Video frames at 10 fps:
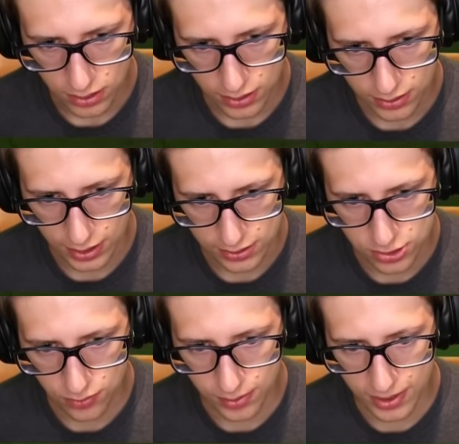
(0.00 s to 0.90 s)
Okay,
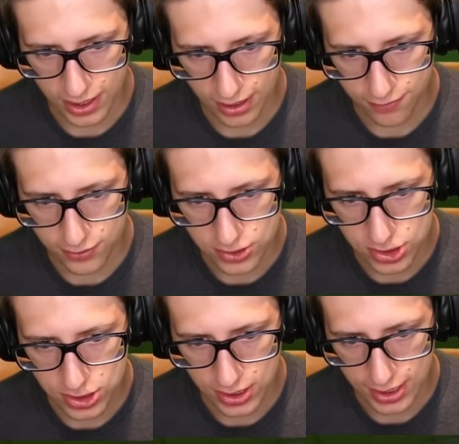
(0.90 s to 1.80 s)
so we may have
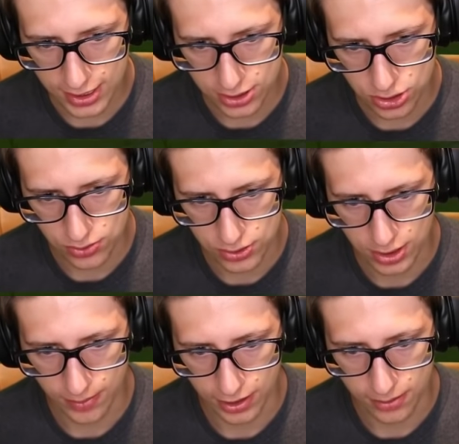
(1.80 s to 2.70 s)
slight issues
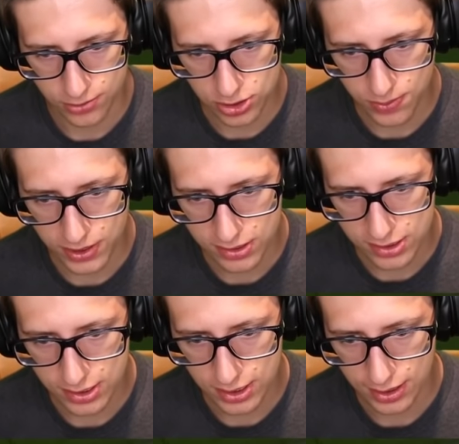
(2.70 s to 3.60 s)
coming up. Just because
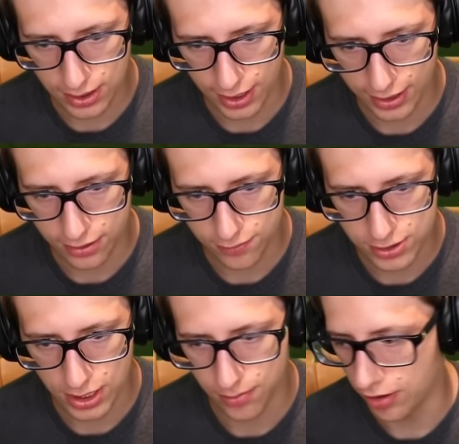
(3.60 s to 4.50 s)
of the length of
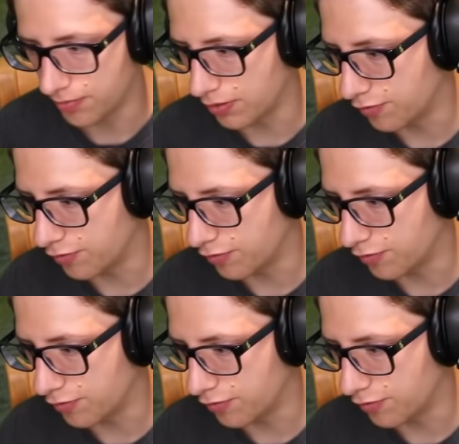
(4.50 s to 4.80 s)
time we have been